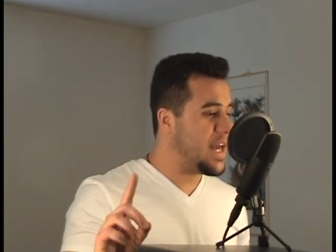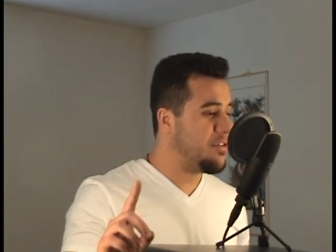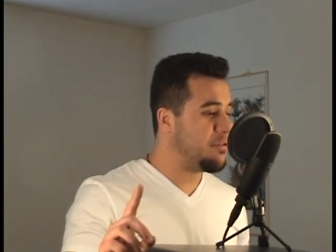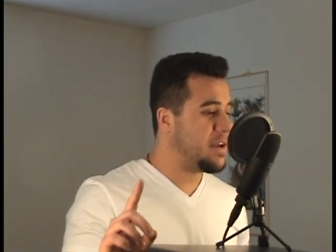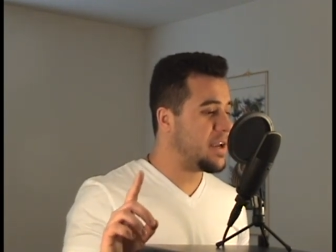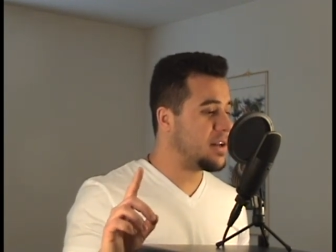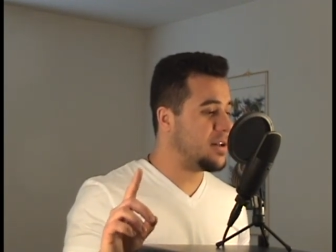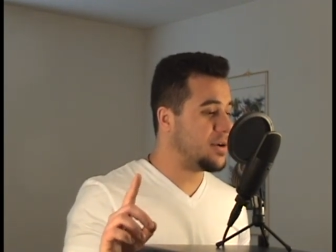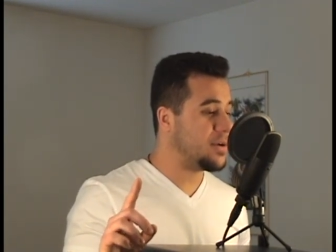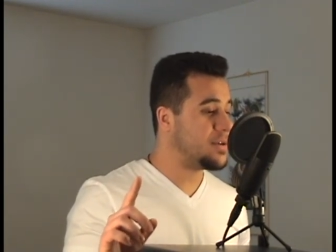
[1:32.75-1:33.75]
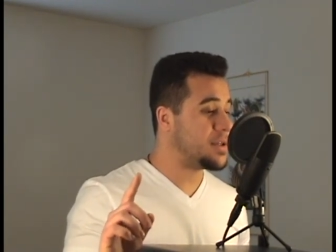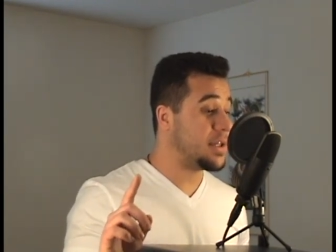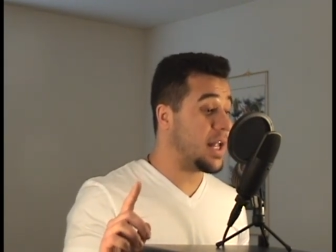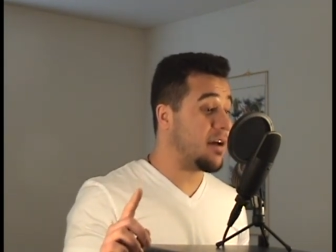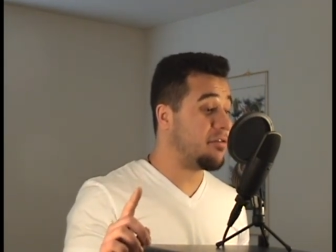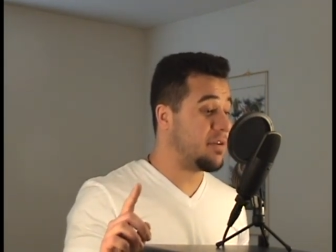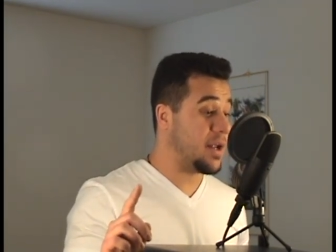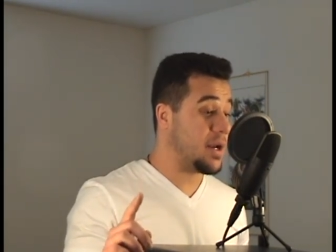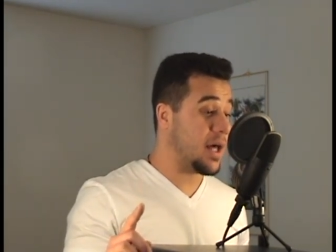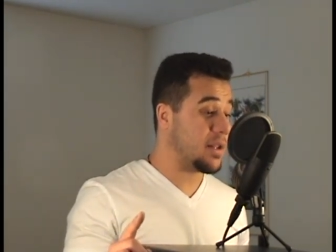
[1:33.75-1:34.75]
If he could learn to love
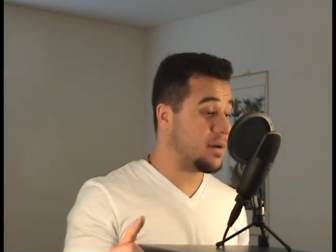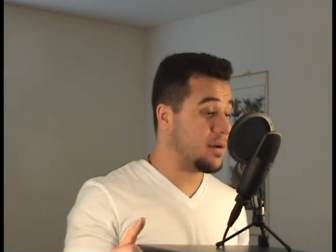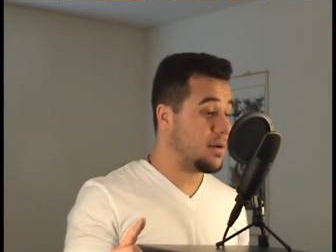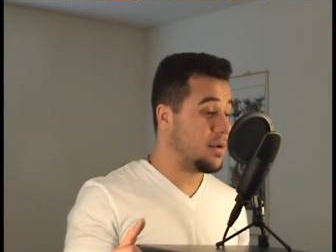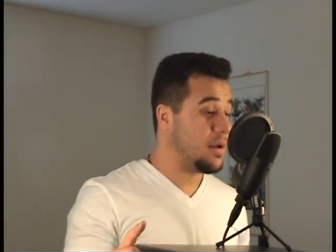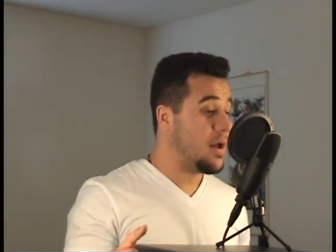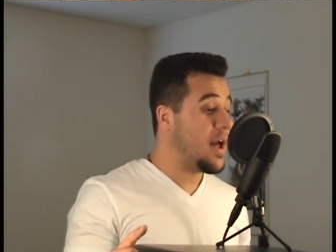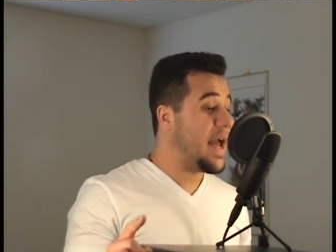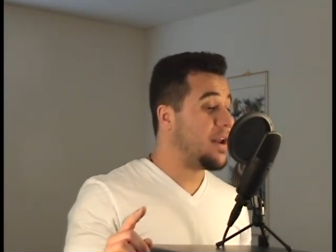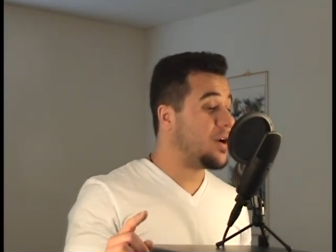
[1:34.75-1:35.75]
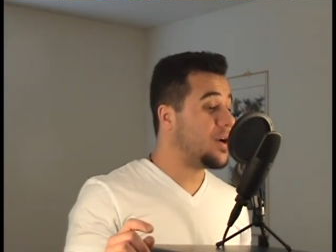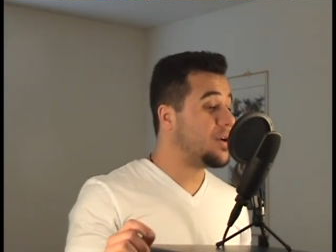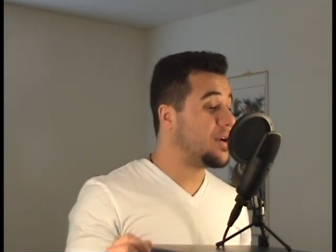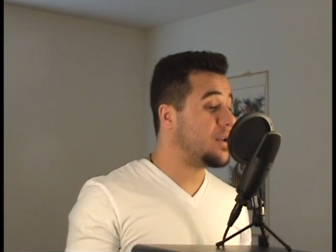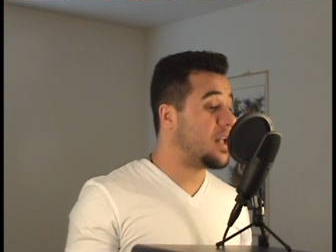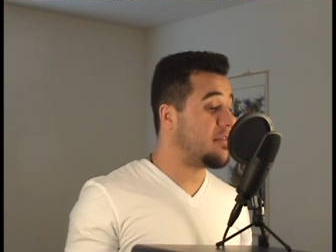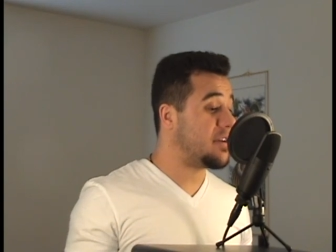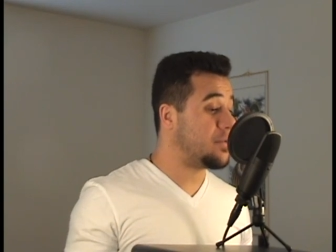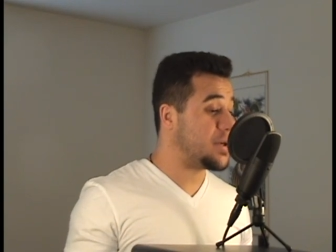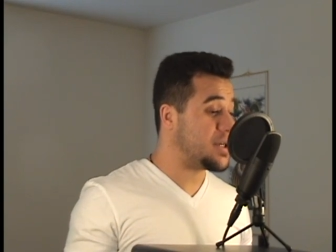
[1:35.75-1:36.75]
another, and earn her
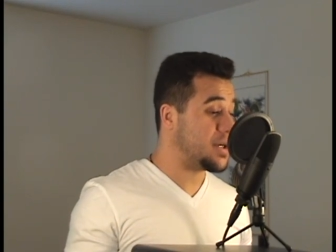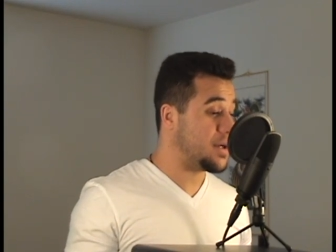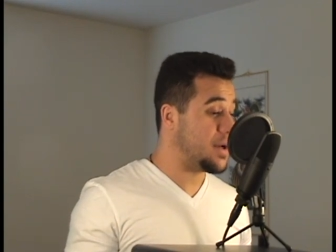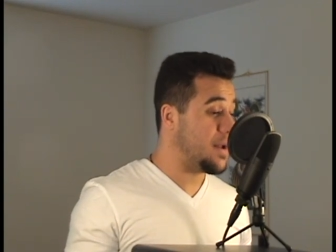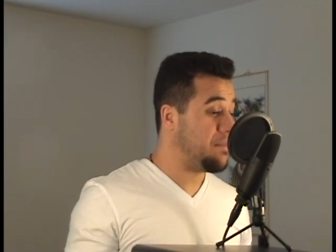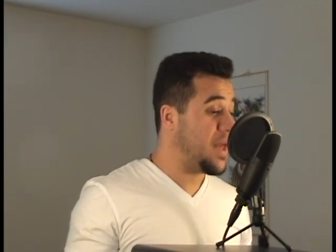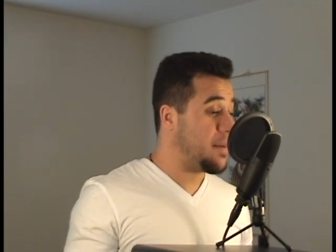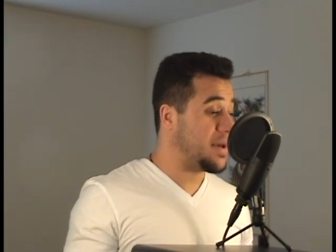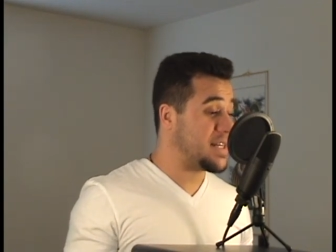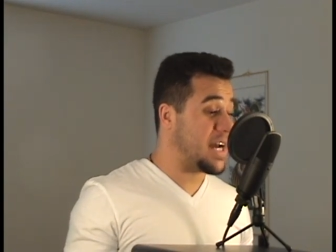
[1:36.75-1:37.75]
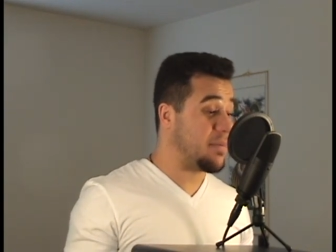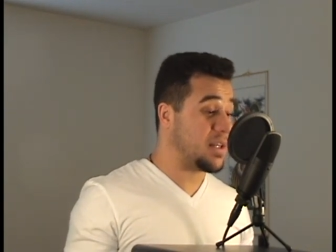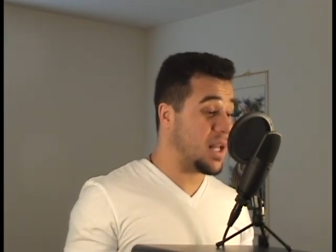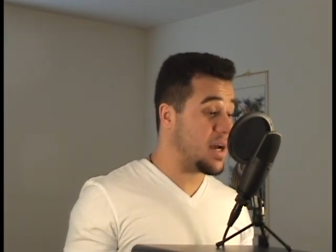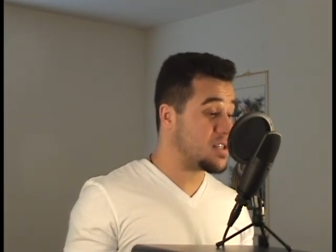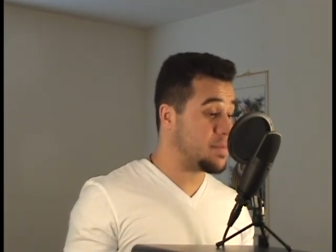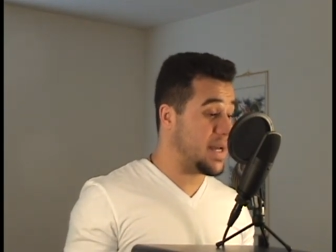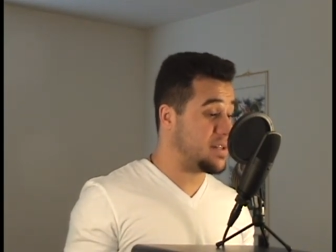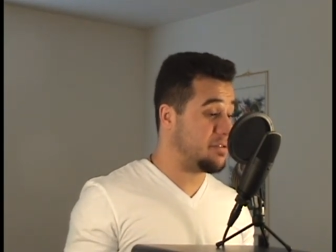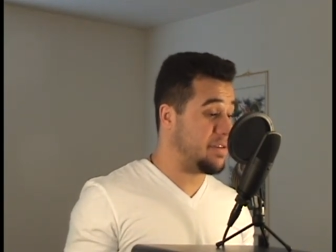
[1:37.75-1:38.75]
love in return, by the time the last
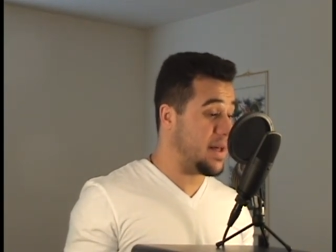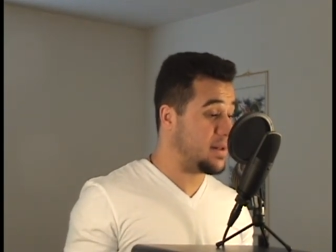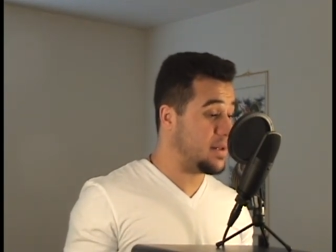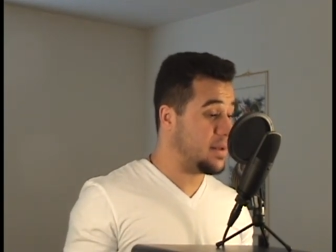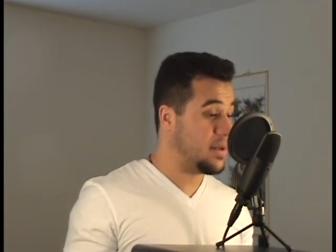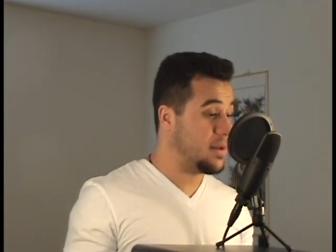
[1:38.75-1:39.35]
petal fell,